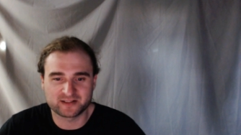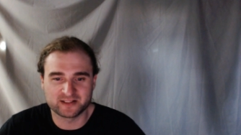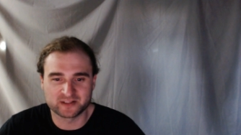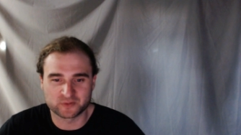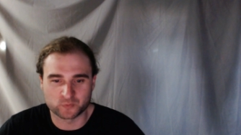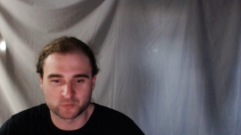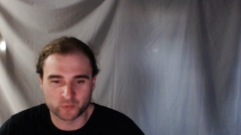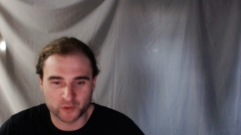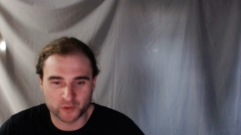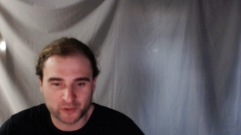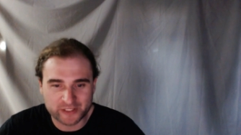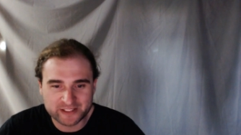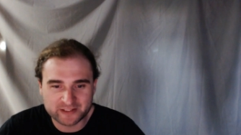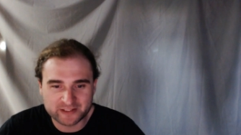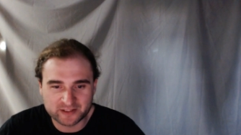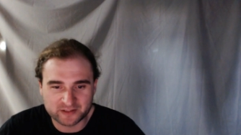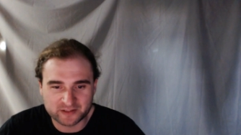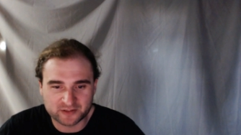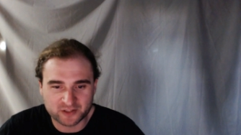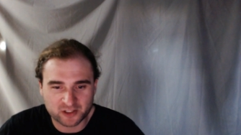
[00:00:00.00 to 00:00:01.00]
is we're
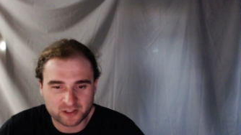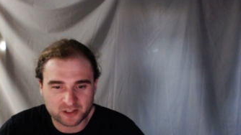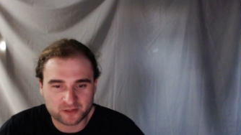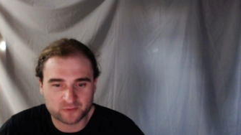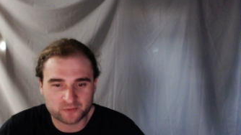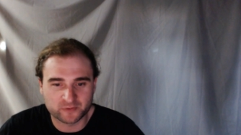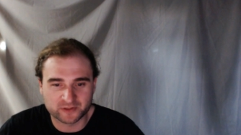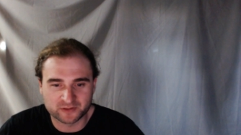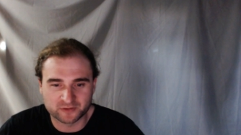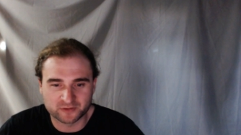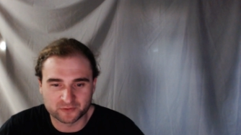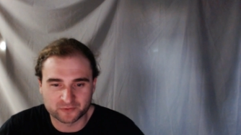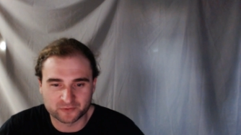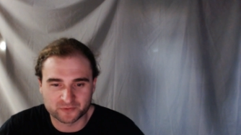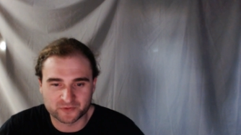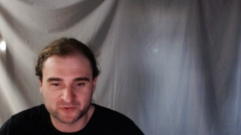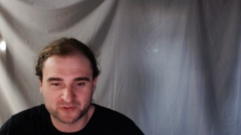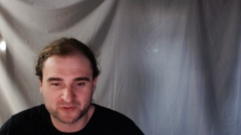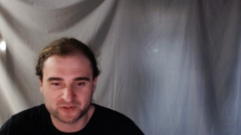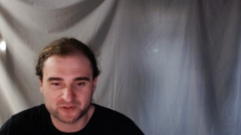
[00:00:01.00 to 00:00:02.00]
in the dark with
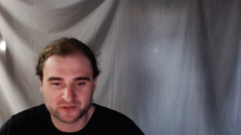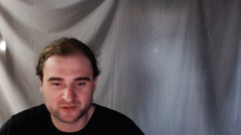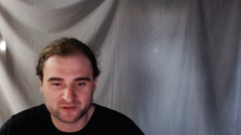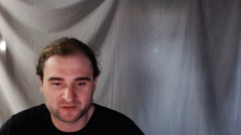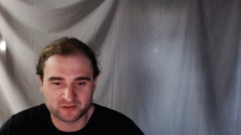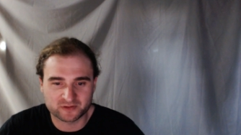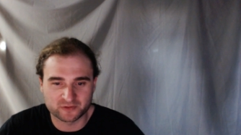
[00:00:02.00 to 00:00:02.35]
those